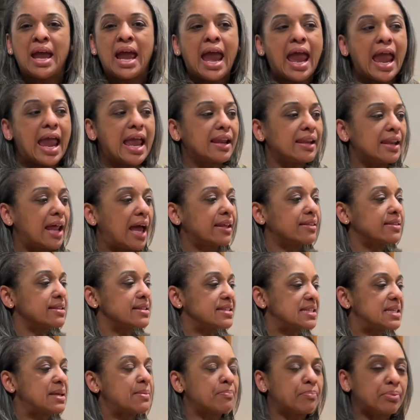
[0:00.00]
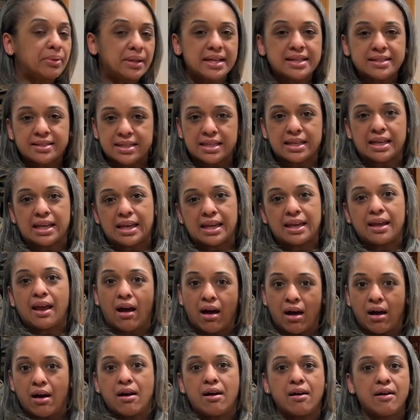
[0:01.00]
And like the simplicity
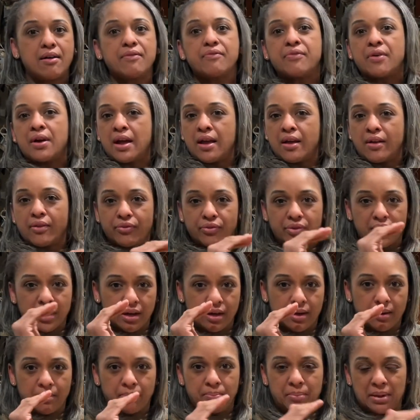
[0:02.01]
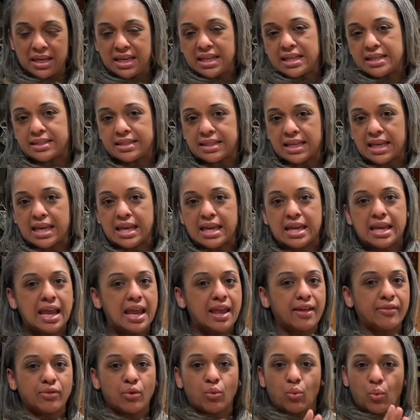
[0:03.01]
of the BDC
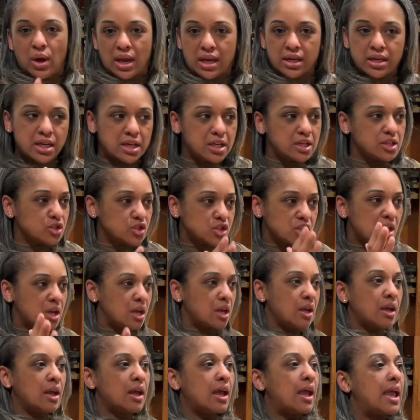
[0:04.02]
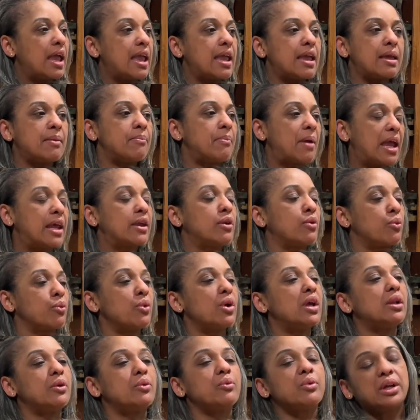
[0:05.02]
and the windage, it made it
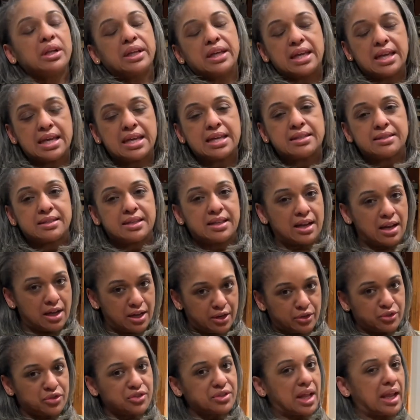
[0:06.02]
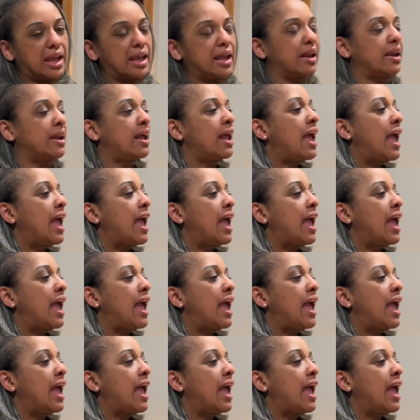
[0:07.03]
really, really easy to understand.